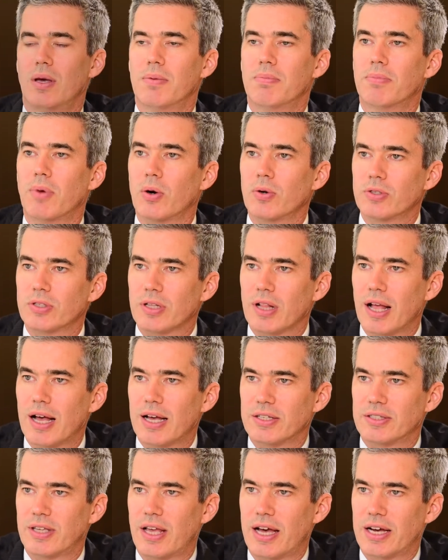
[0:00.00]
Most
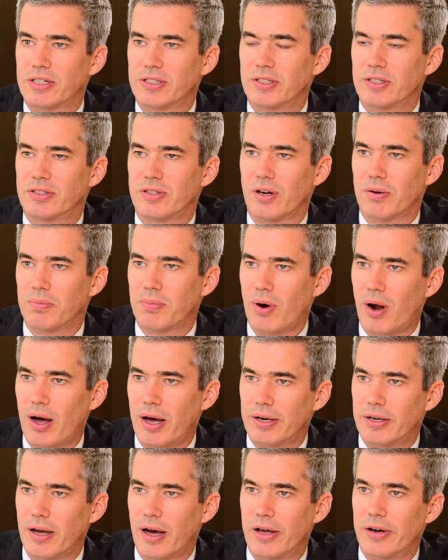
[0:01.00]
class actions are
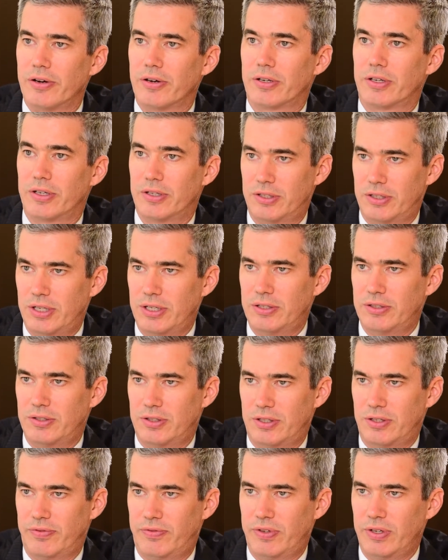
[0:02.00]
brought under
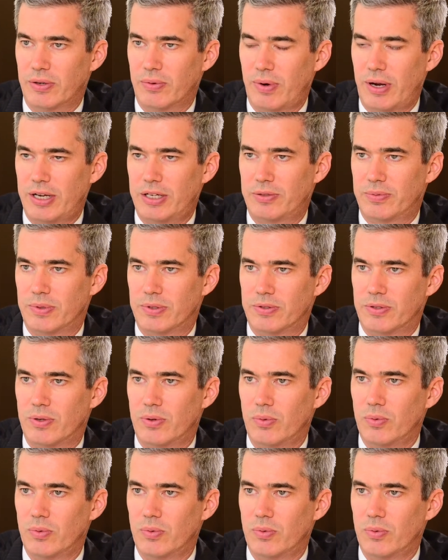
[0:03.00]
contingency fee arrangements,